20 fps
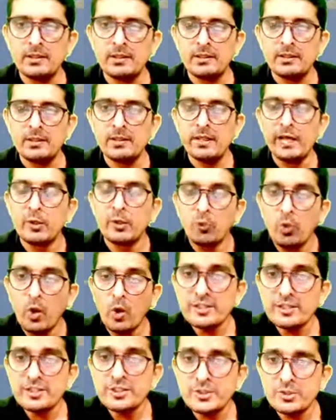And one
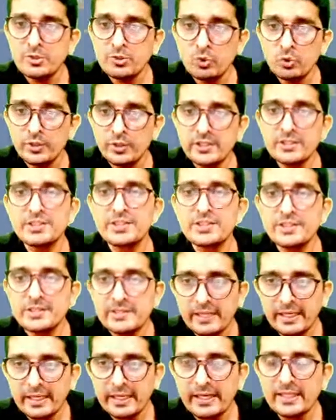student
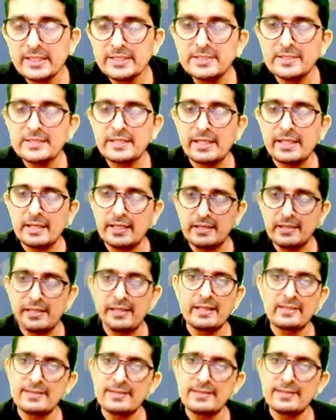stands
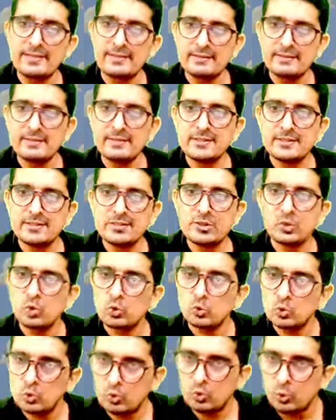and tells
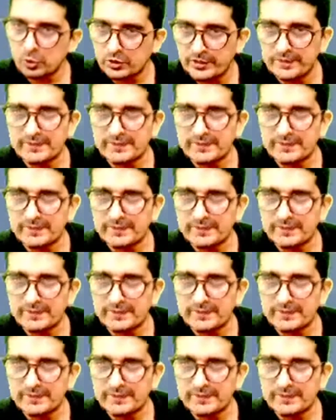kut